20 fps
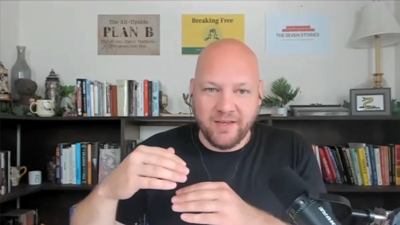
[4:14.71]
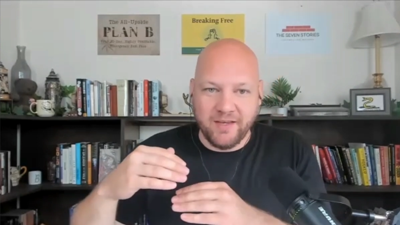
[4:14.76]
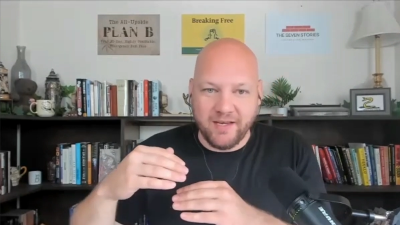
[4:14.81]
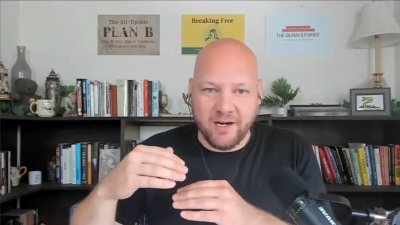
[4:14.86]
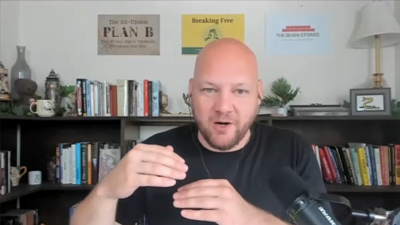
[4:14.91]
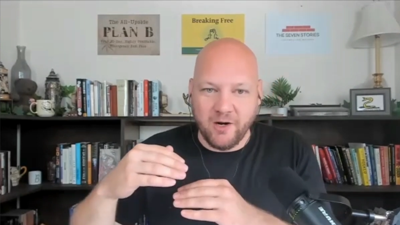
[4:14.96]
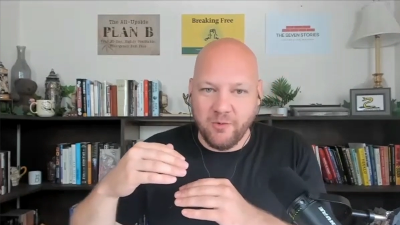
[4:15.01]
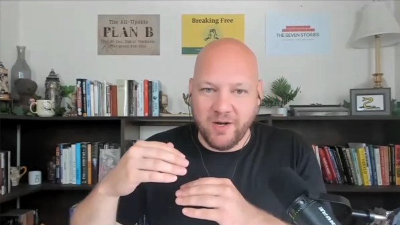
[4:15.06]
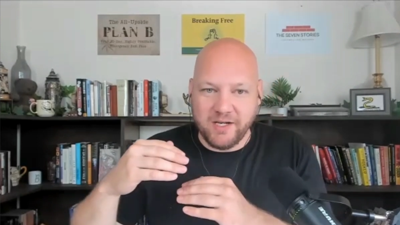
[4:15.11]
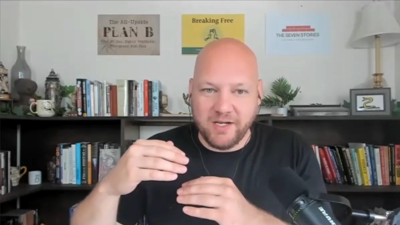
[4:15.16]

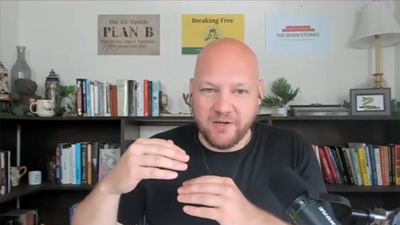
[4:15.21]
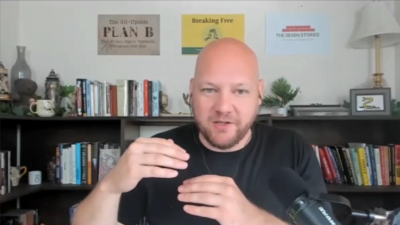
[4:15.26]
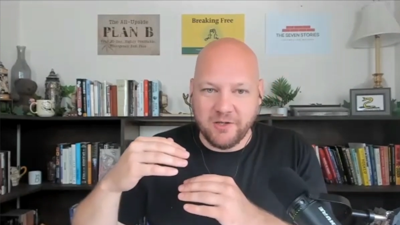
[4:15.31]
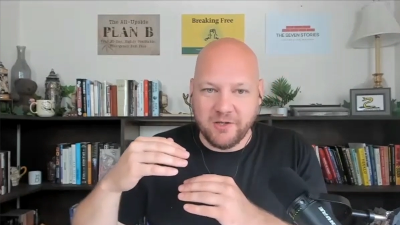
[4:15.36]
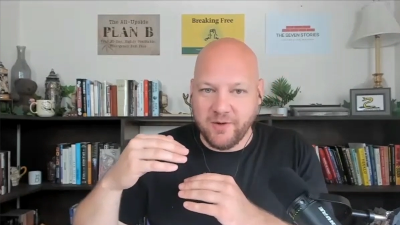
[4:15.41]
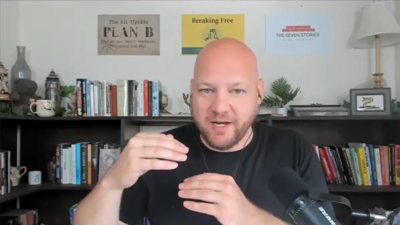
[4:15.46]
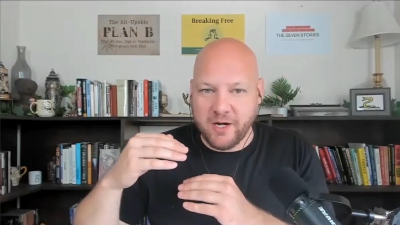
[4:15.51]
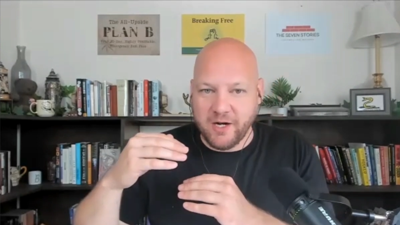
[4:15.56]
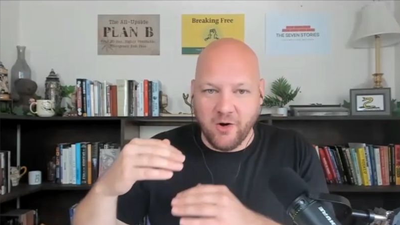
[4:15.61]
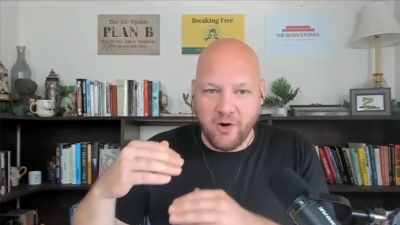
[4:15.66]
you know when you're
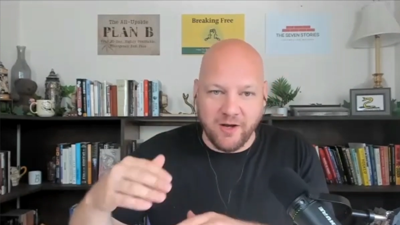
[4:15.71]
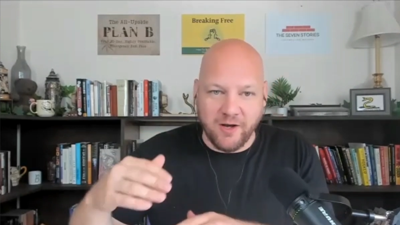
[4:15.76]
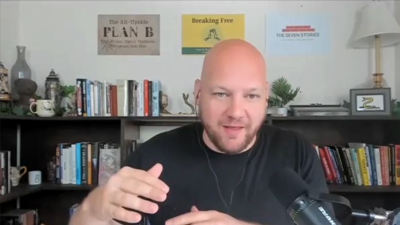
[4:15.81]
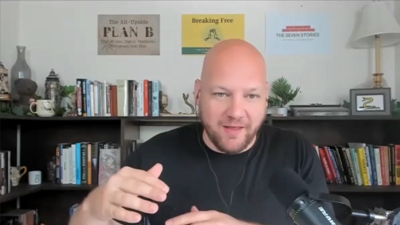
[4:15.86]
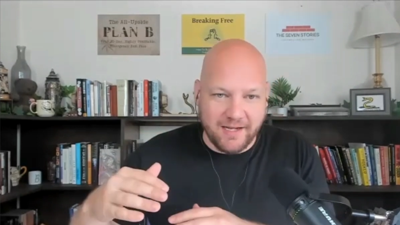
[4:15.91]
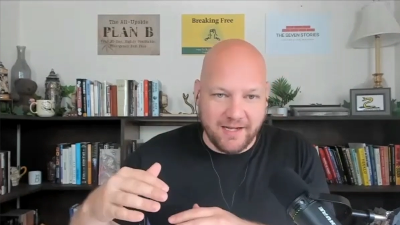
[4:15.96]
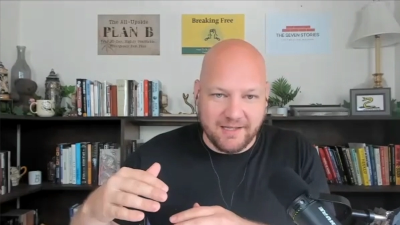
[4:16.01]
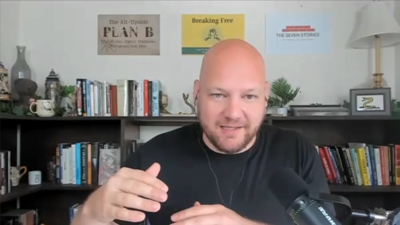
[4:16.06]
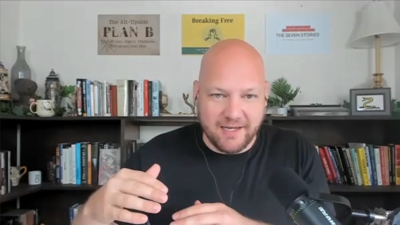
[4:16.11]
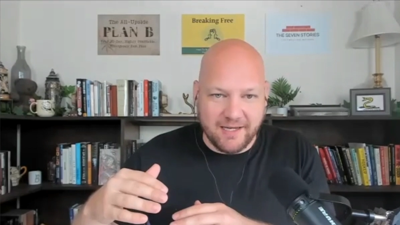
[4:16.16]
doing an
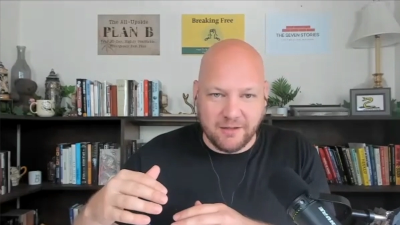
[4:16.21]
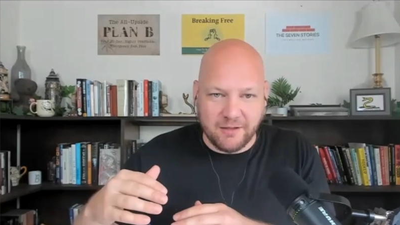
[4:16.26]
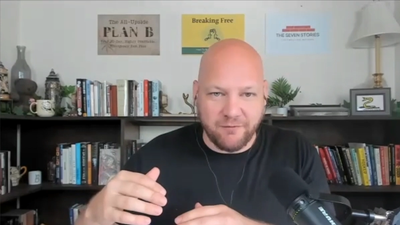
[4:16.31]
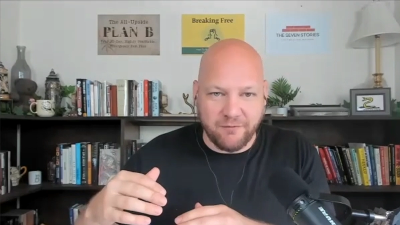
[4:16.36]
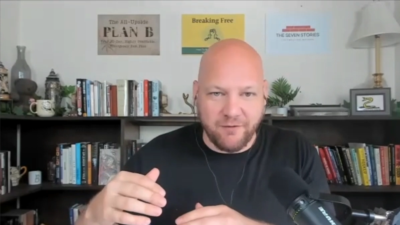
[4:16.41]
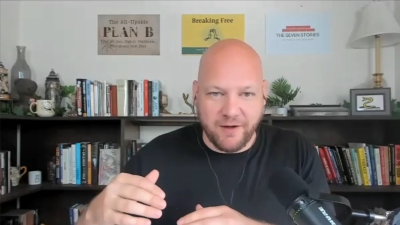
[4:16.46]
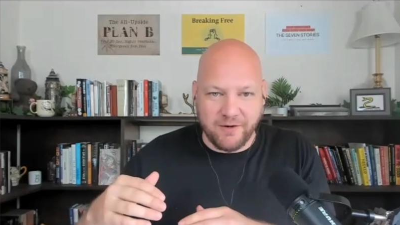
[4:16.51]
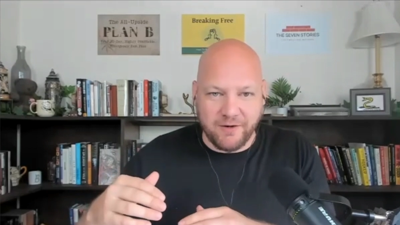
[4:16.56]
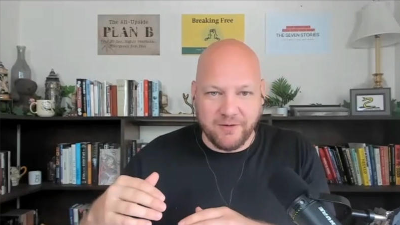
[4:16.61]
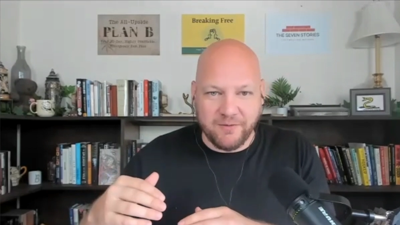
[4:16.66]
online sales
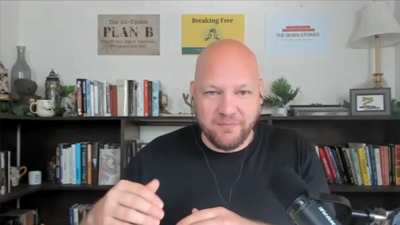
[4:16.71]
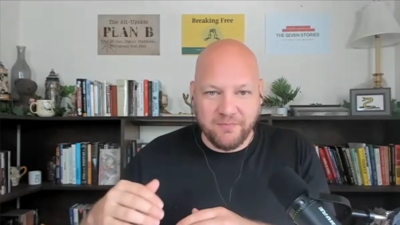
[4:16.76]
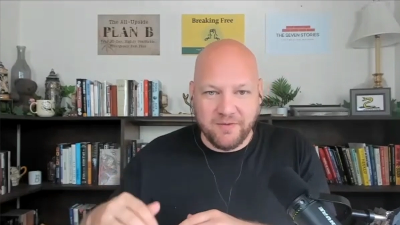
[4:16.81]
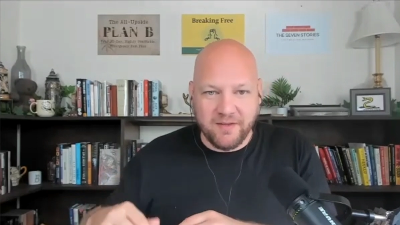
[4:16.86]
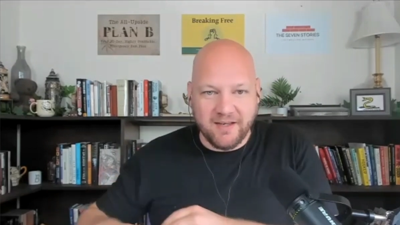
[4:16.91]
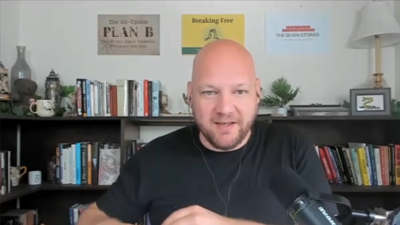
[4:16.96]
funnel.